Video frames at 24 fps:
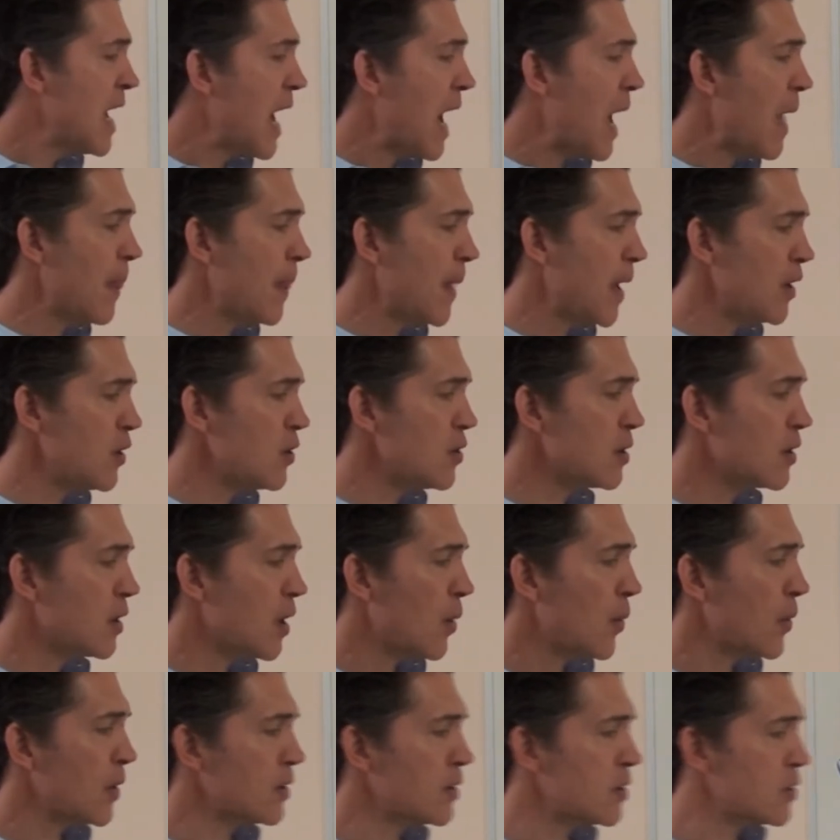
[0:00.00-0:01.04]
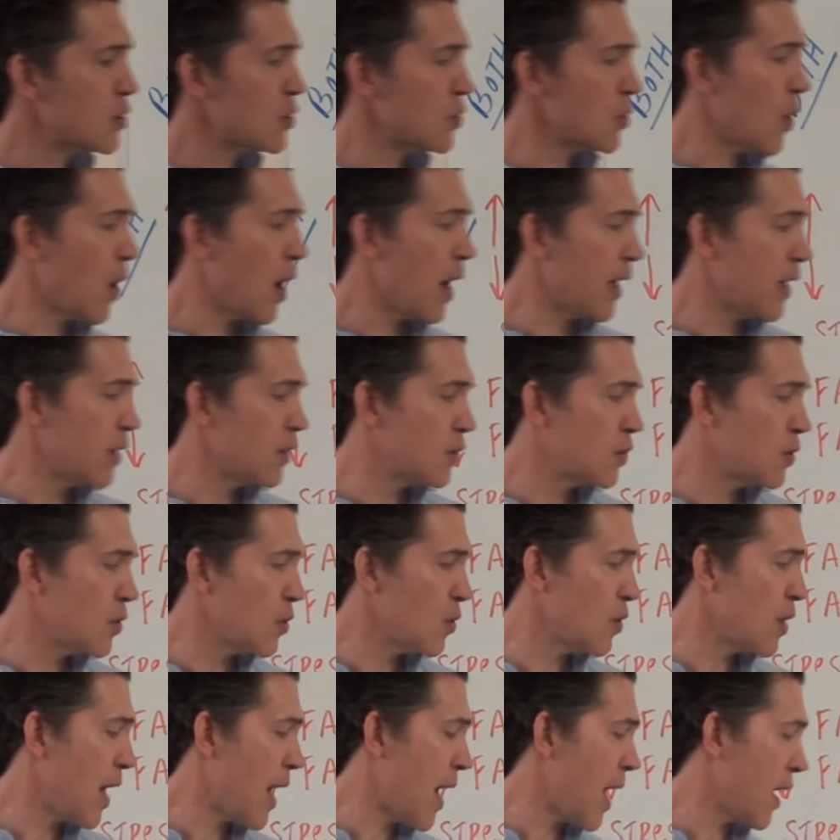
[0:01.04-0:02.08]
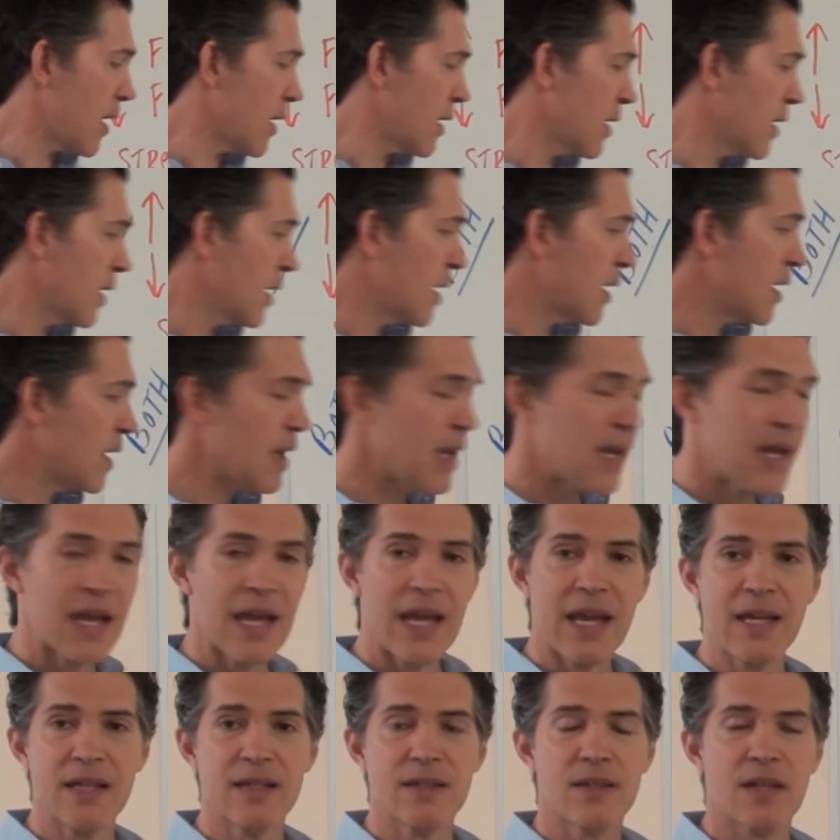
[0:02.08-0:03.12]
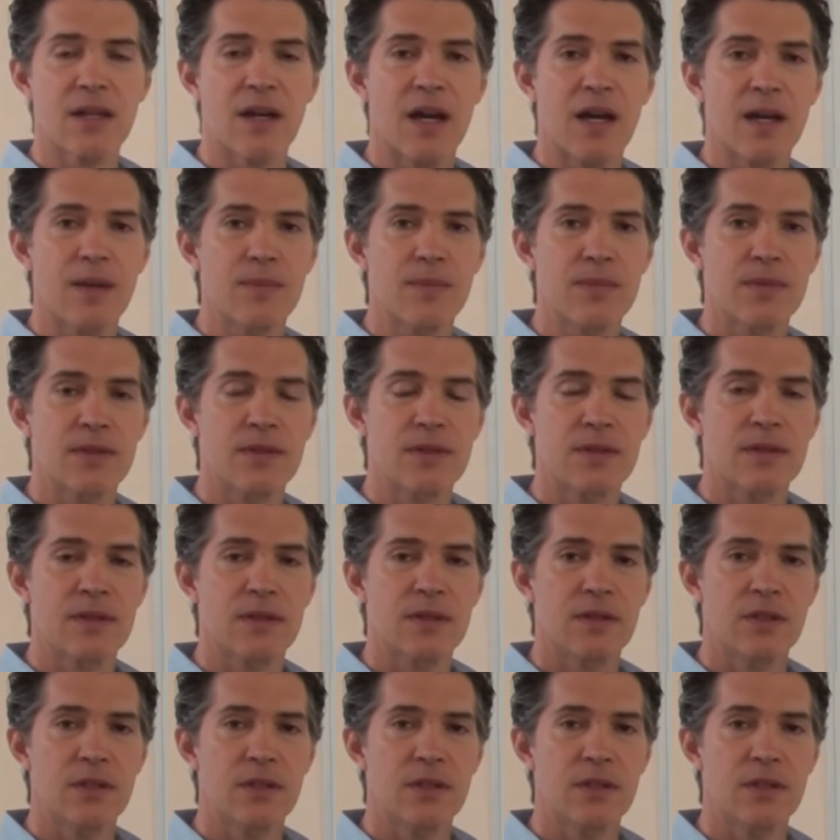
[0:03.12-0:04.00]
And then you're going to try and do that 8 times.